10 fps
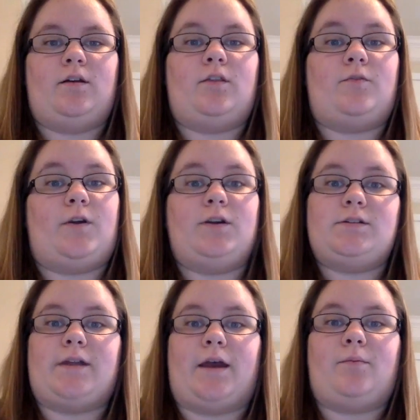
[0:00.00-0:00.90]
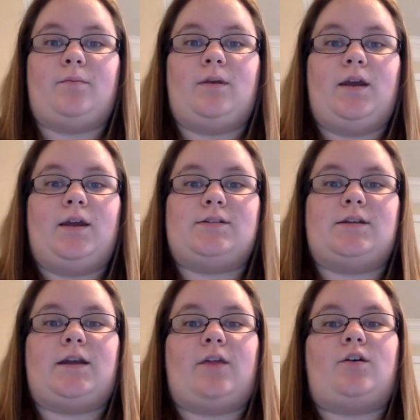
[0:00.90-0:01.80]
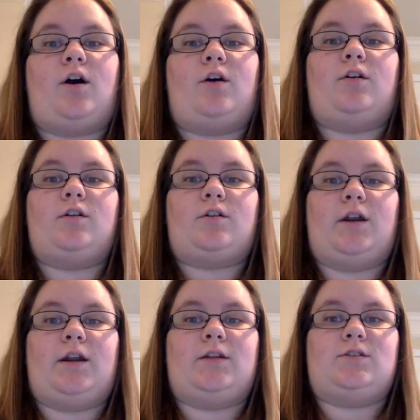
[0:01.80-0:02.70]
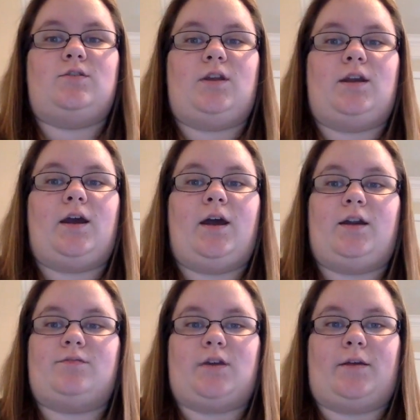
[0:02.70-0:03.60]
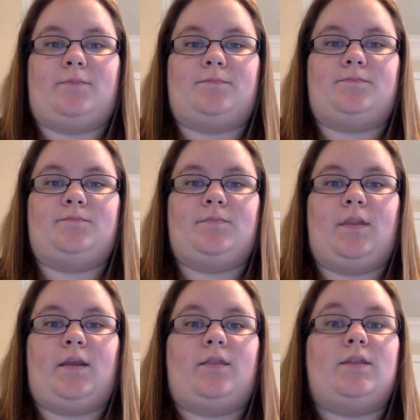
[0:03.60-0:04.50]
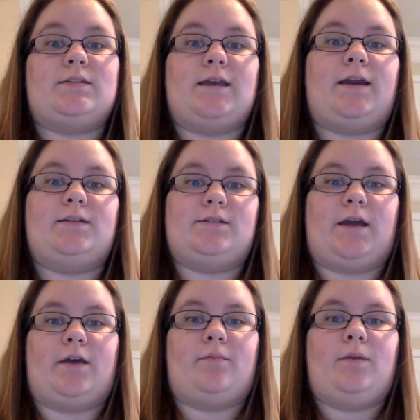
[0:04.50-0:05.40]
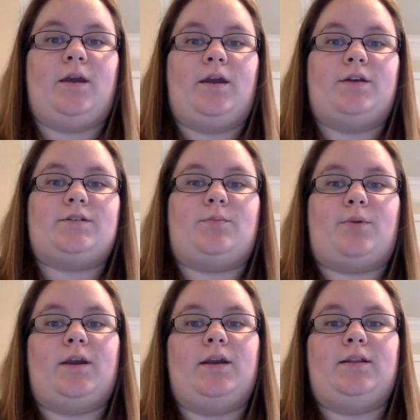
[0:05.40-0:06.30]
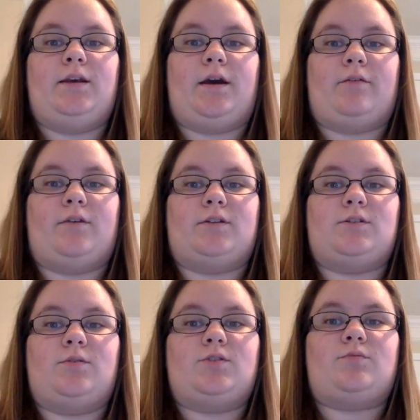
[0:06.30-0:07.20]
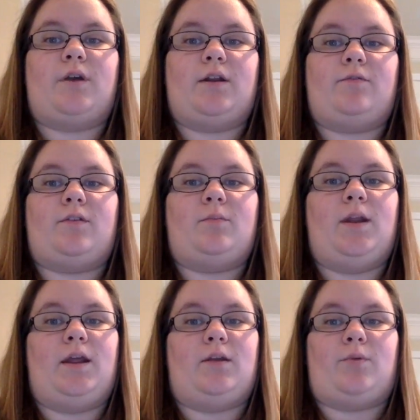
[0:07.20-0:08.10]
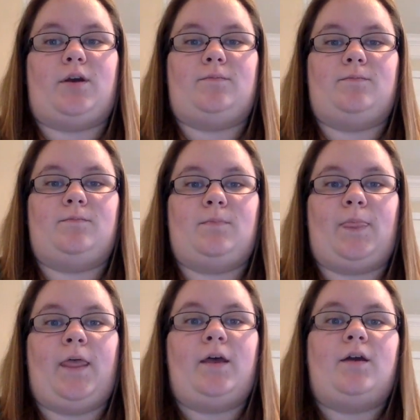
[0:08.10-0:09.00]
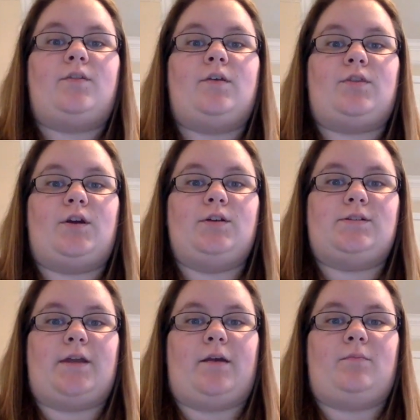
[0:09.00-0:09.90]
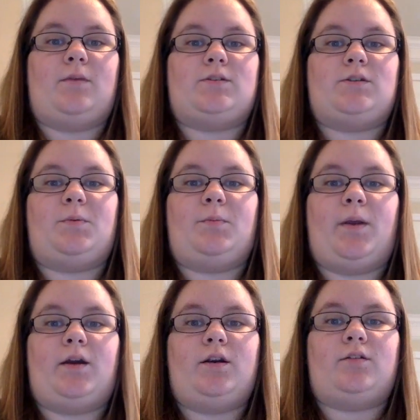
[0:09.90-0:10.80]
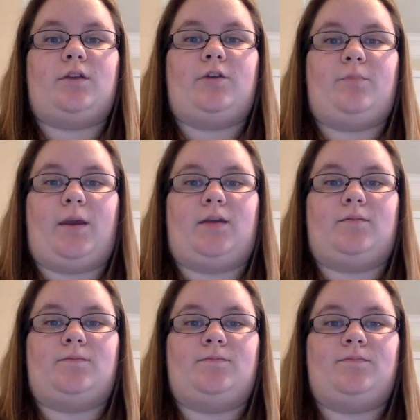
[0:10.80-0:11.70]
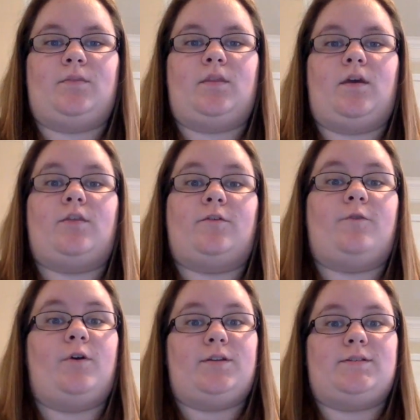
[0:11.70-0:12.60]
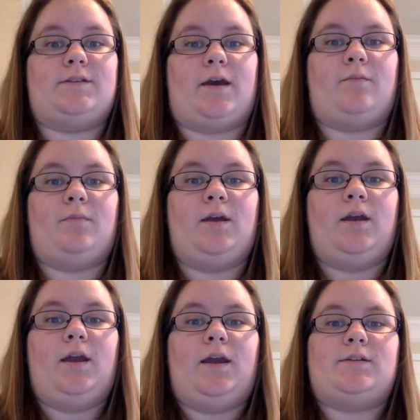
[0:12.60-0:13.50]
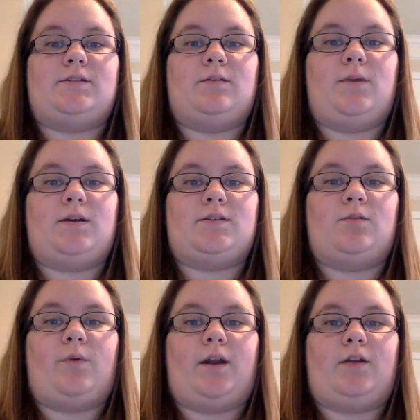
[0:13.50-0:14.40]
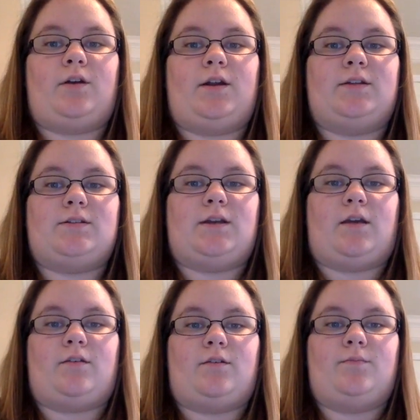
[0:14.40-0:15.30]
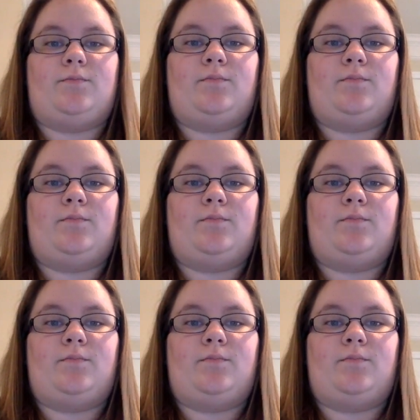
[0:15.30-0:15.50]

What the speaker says: The first step is to gather all your ingredients you need ahead of time. The second step is to preheat the oven so it is ready for the banana bread. The third step is to prepare your loaf pan. The fourth step is to mix the wet ingredients together.